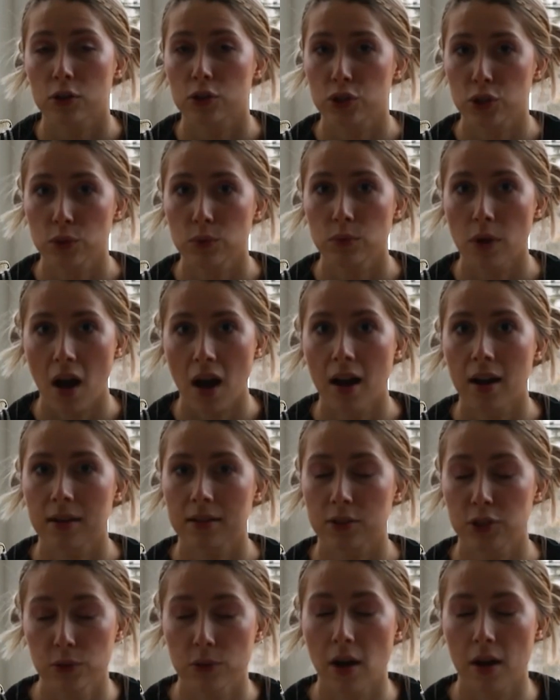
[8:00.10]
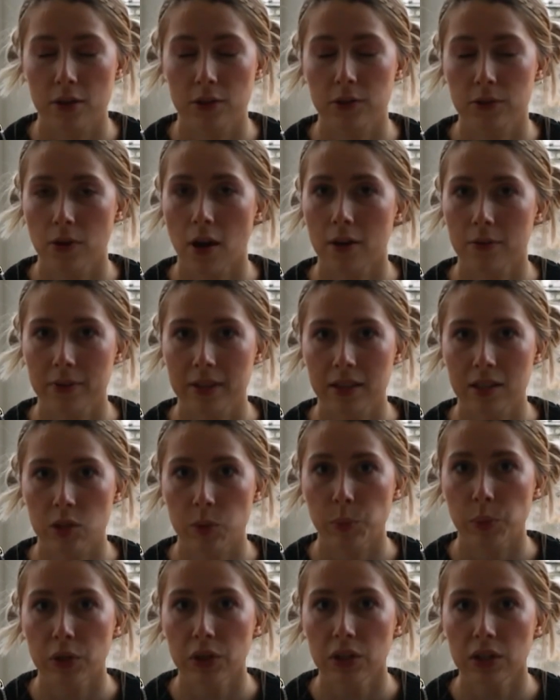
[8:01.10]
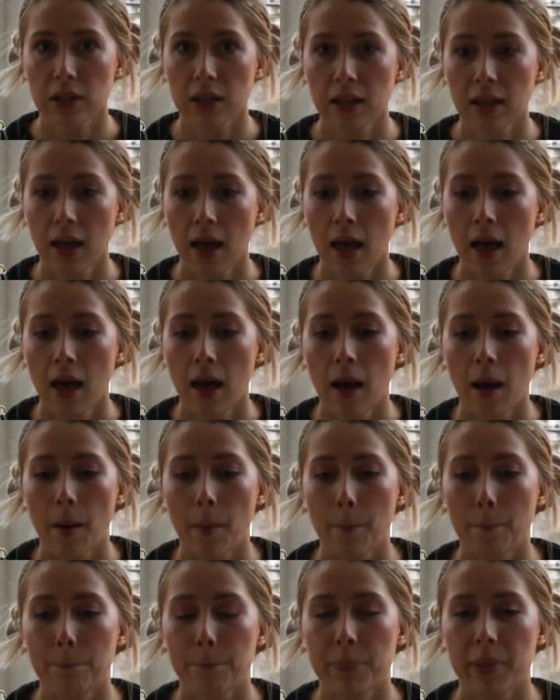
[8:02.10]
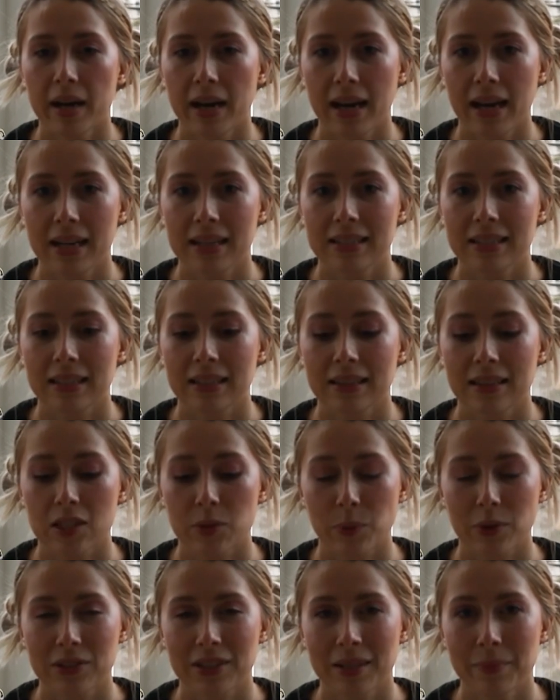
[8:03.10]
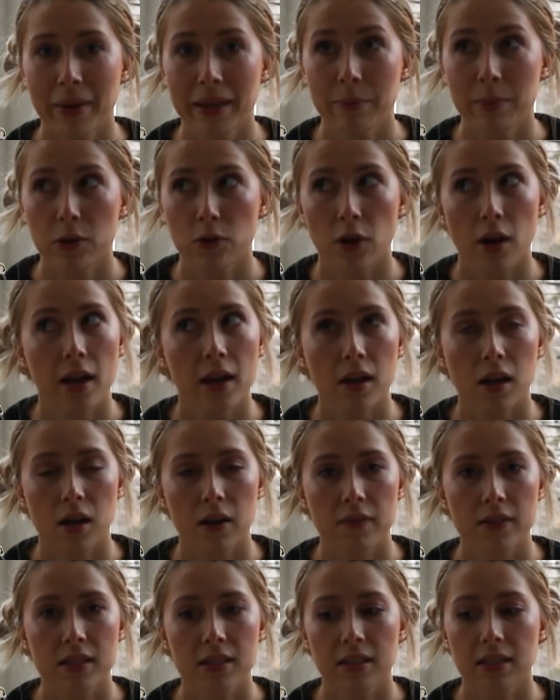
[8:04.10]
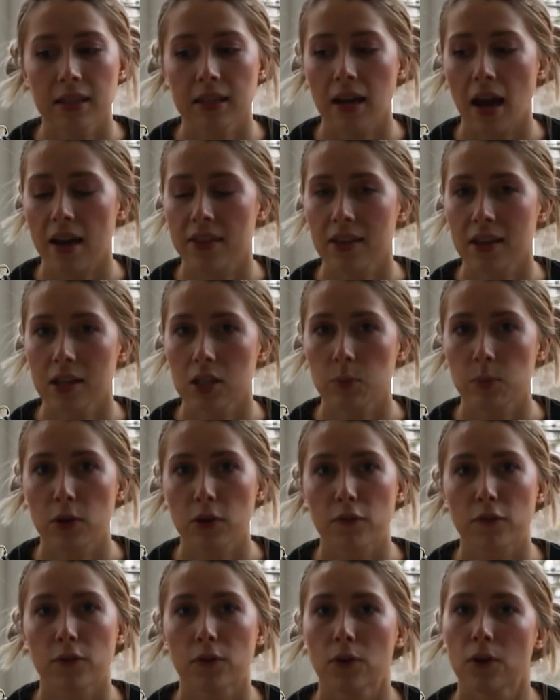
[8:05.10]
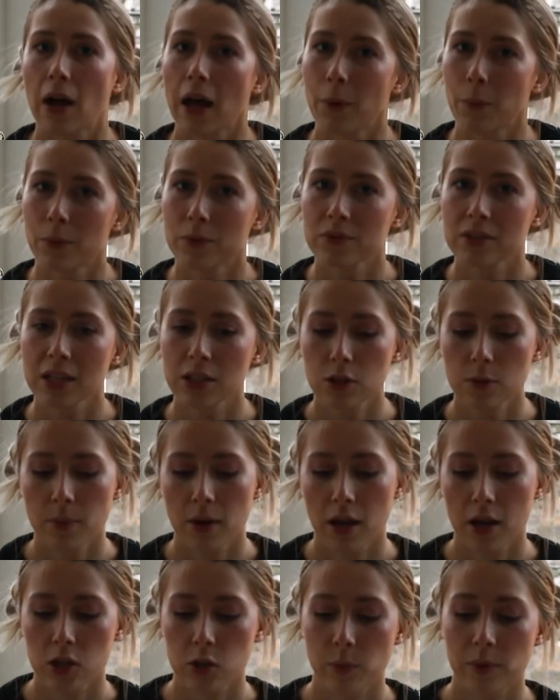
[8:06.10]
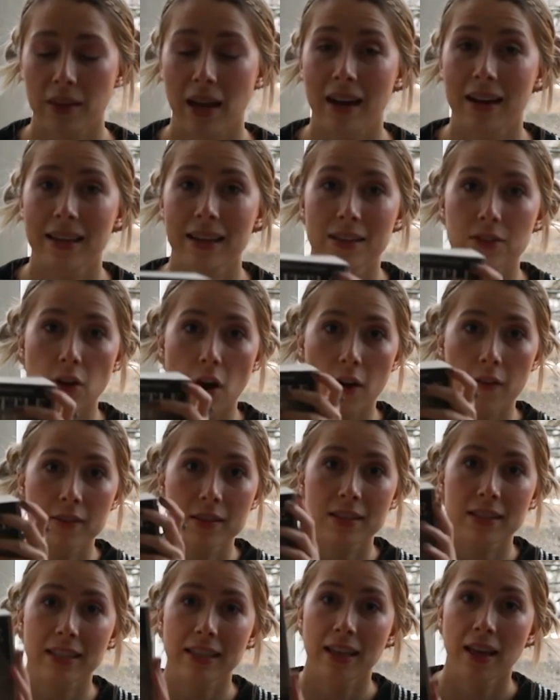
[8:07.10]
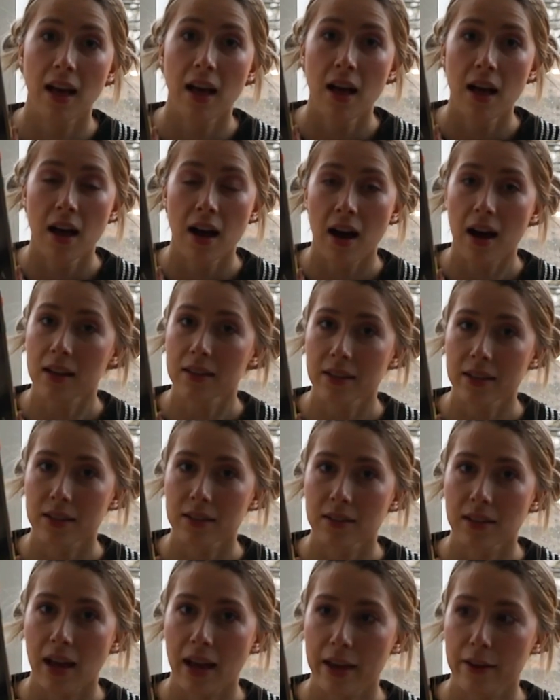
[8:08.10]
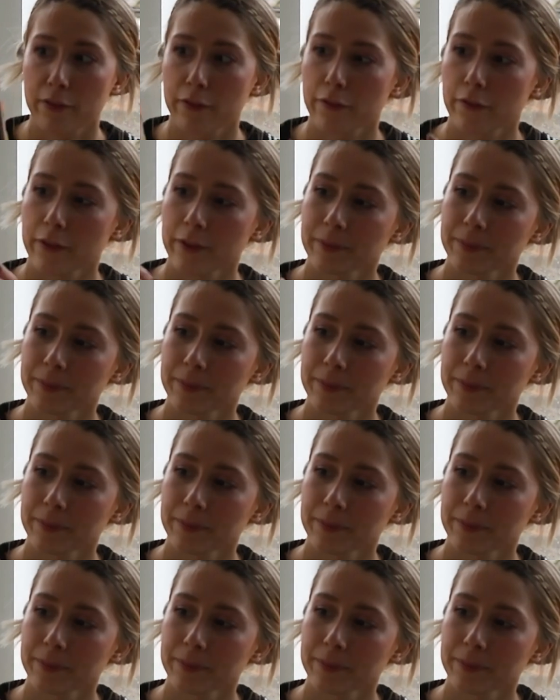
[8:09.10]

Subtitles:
do not read this book. But this book did make me cry, obviously. I think it's beautiful. I won't say too much, but that is obviously A Little Life.